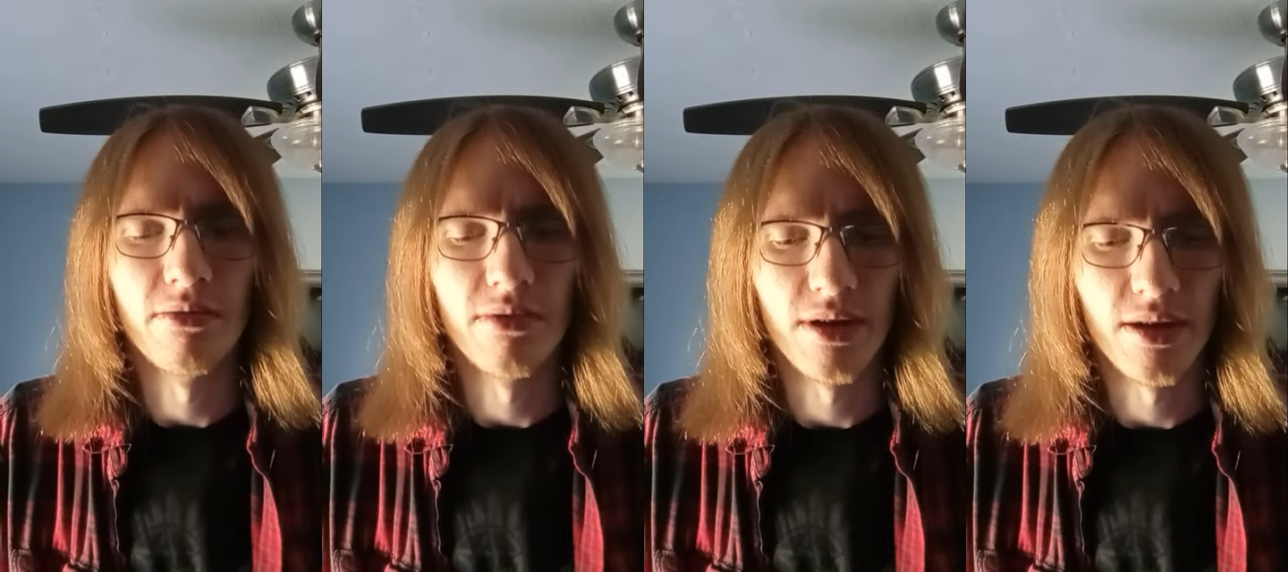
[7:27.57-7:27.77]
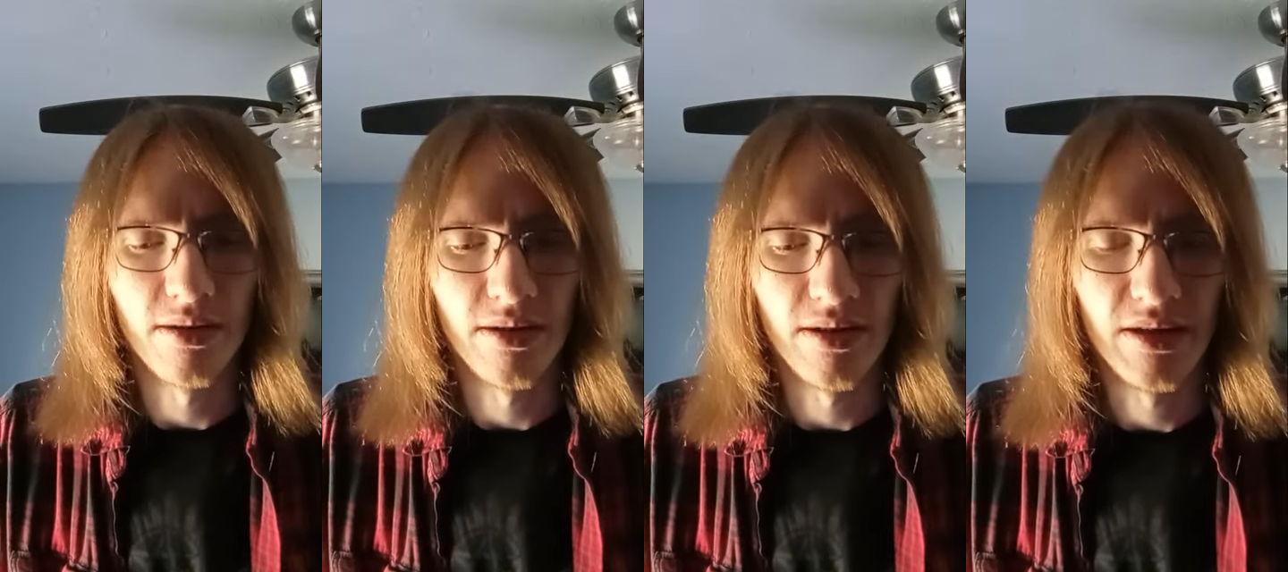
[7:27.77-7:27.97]

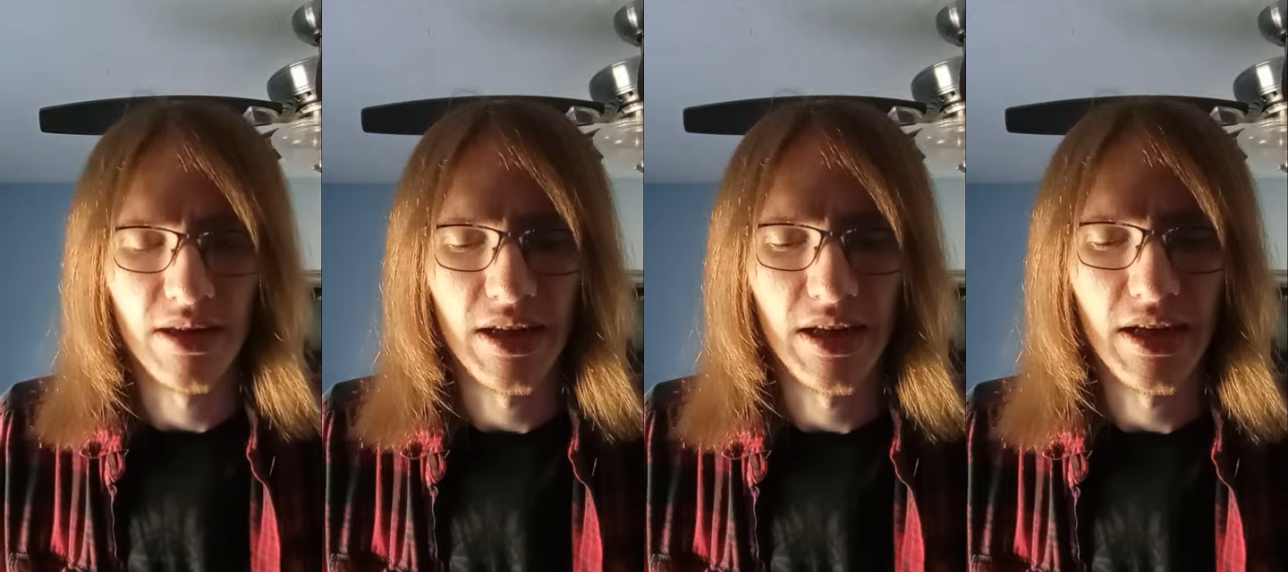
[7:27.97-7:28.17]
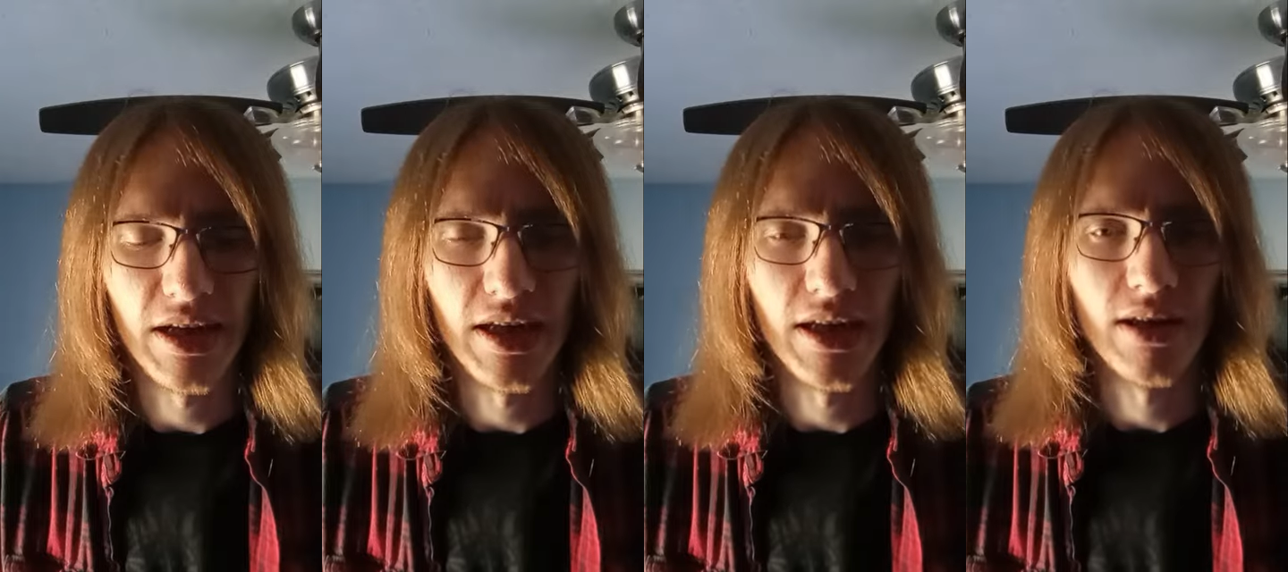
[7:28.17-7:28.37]
on the
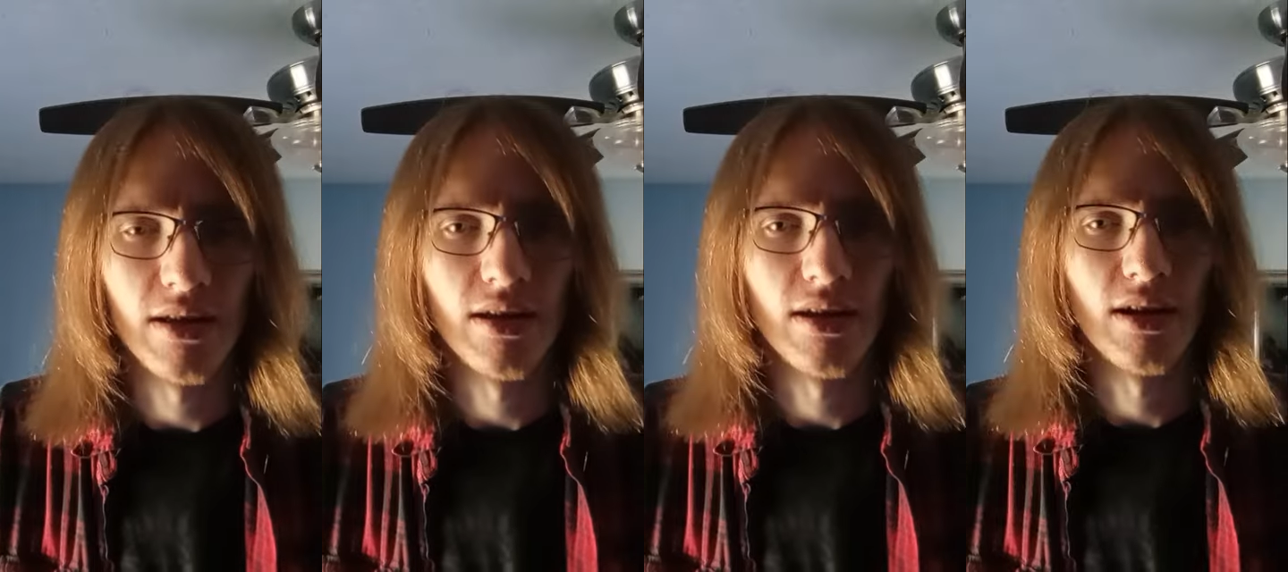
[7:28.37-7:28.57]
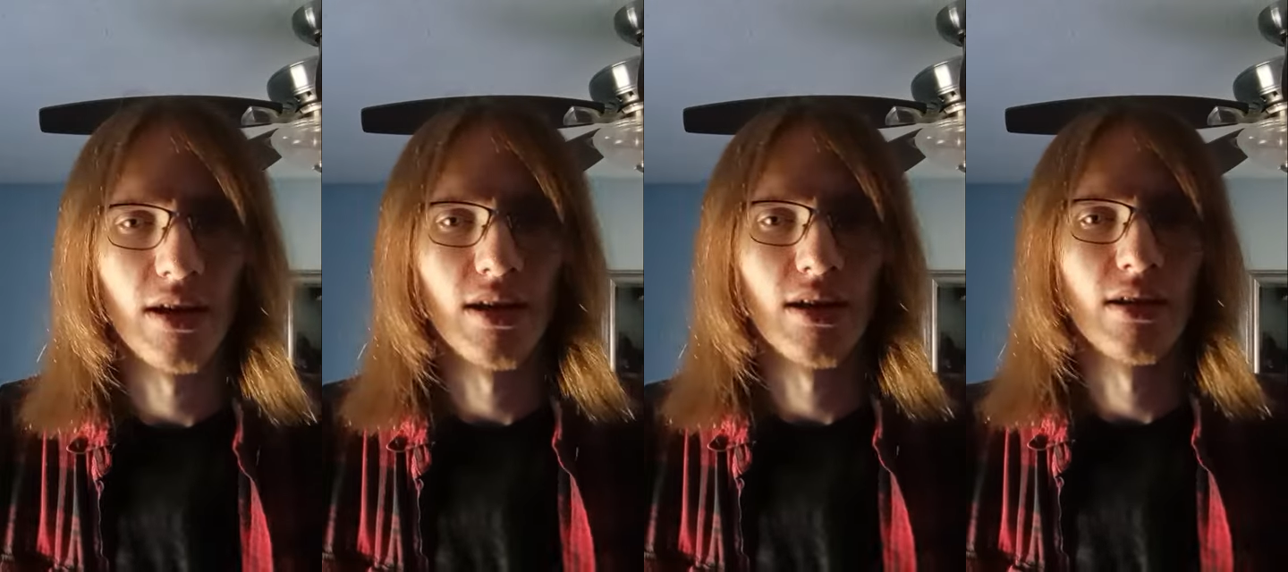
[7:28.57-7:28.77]
day.
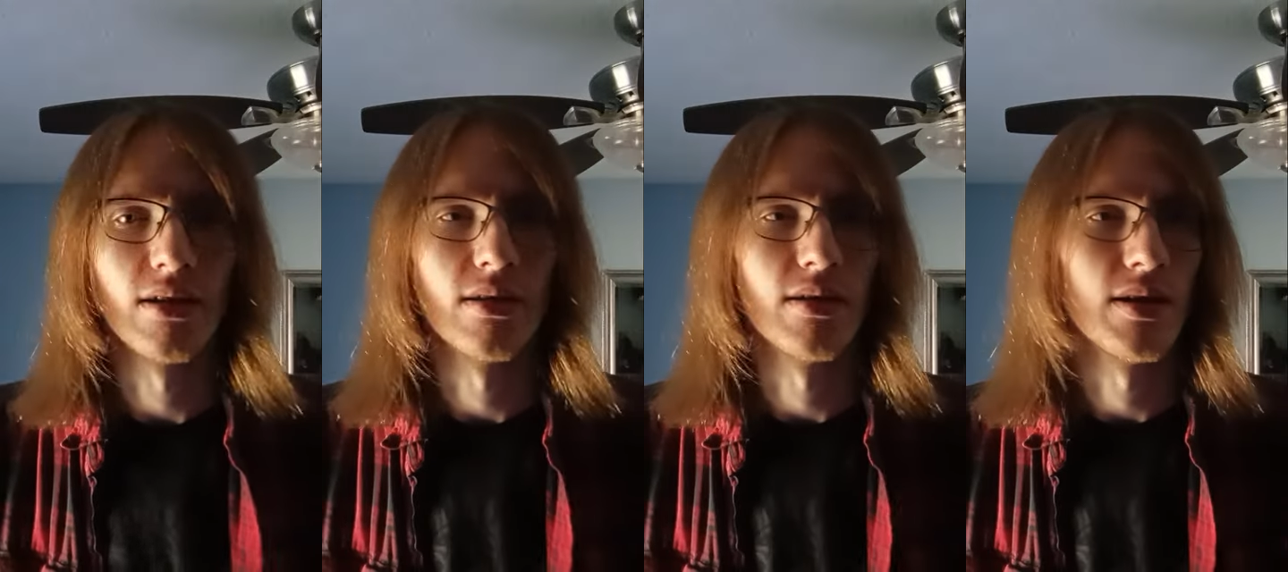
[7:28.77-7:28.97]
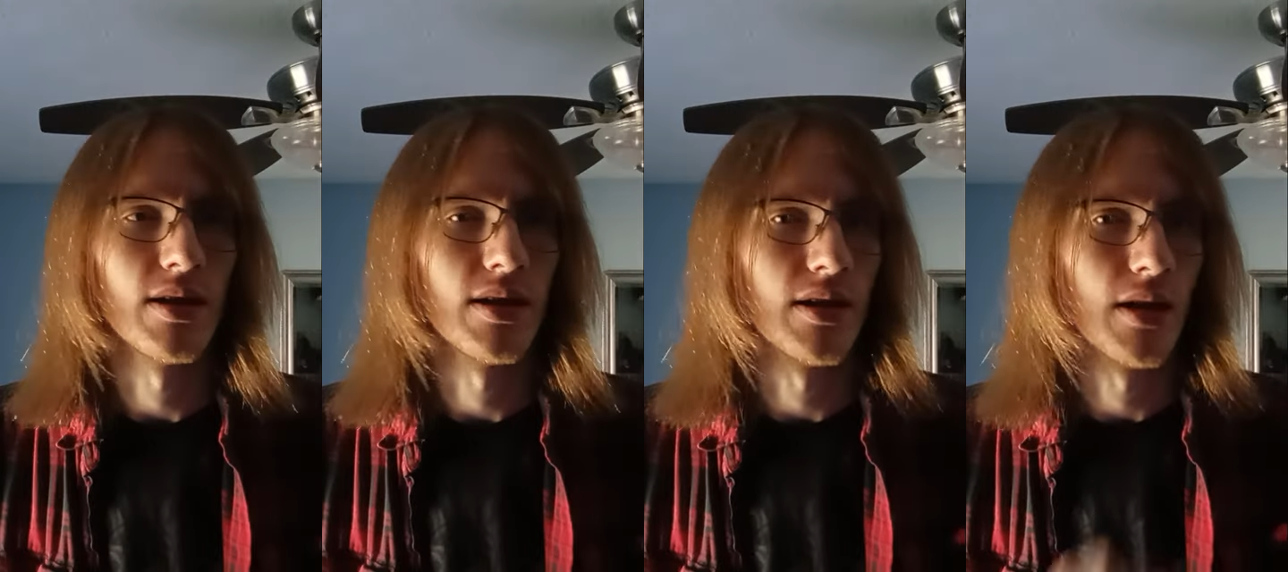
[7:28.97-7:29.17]
Uh,
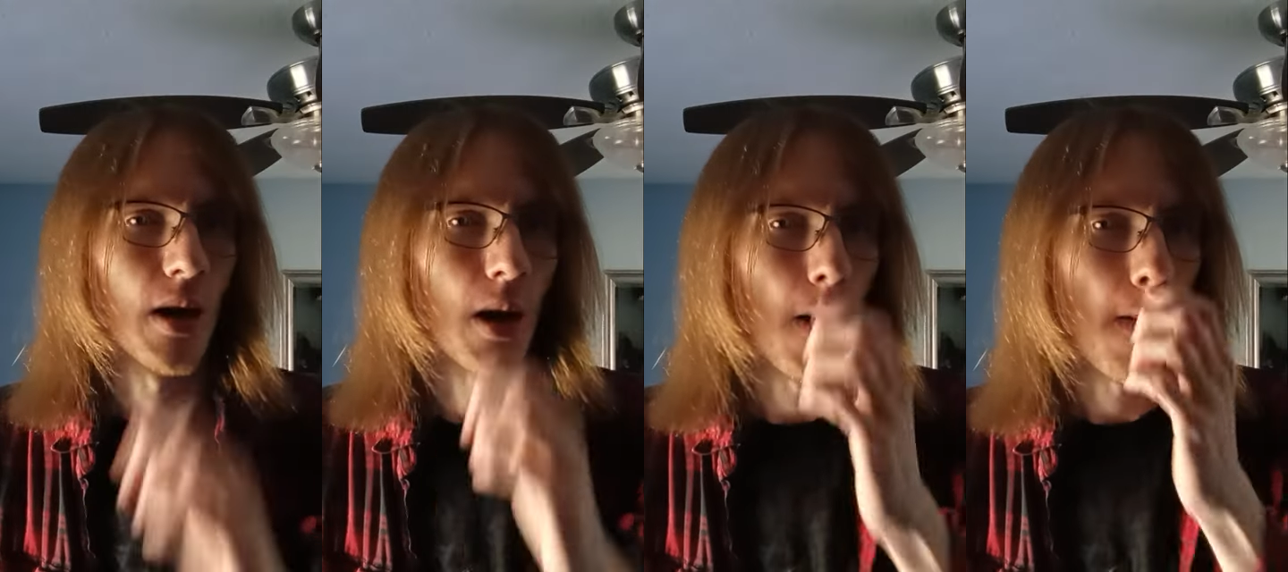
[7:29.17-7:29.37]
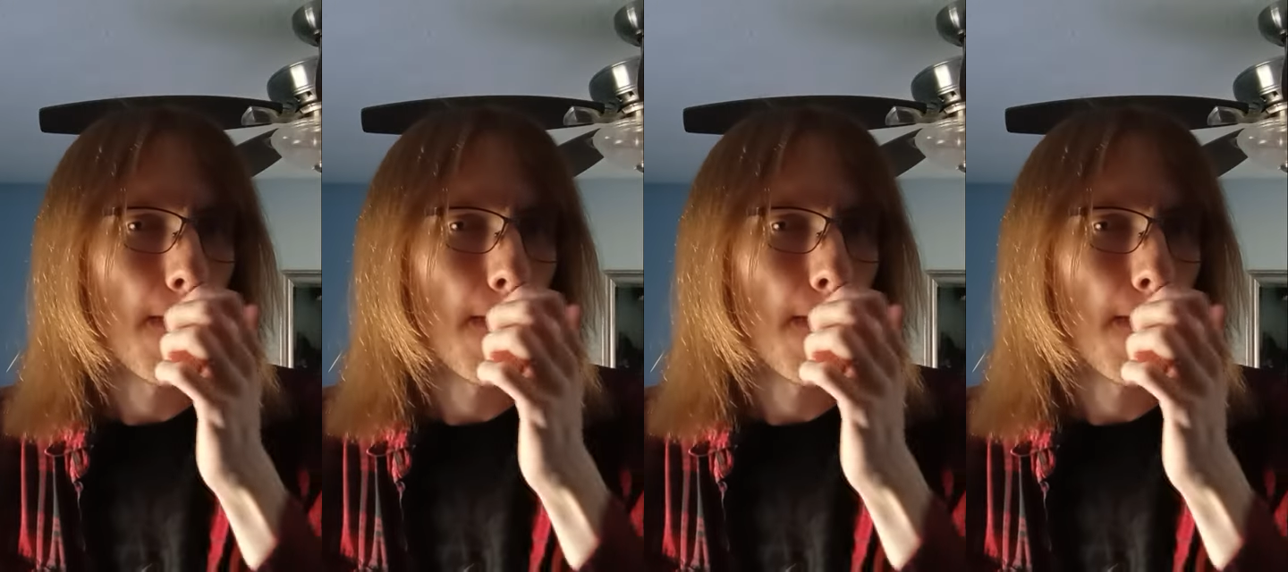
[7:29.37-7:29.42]
you know,